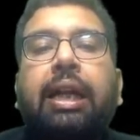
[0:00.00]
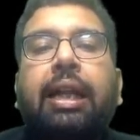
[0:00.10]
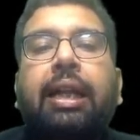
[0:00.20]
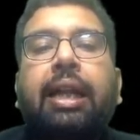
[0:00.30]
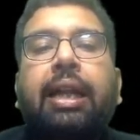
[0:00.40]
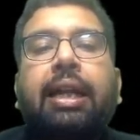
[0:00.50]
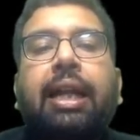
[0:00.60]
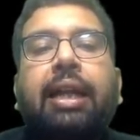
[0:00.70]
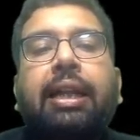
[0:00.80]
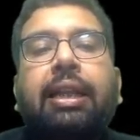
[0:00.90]
can I write it
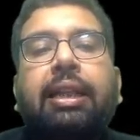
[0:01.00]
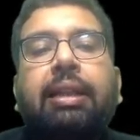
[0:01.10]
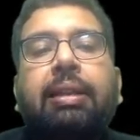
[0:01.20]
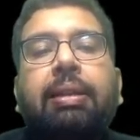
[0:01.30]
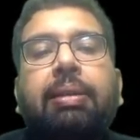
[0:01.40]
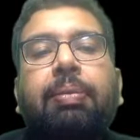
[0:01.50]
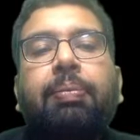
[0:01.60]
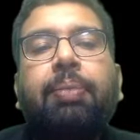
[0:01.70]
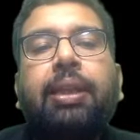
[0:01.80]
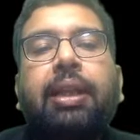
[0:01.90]
like this?
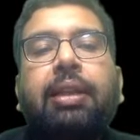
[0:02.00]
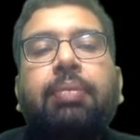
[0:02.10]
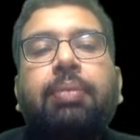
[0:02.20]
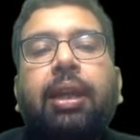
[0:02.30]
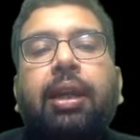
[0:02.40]
Please answer me.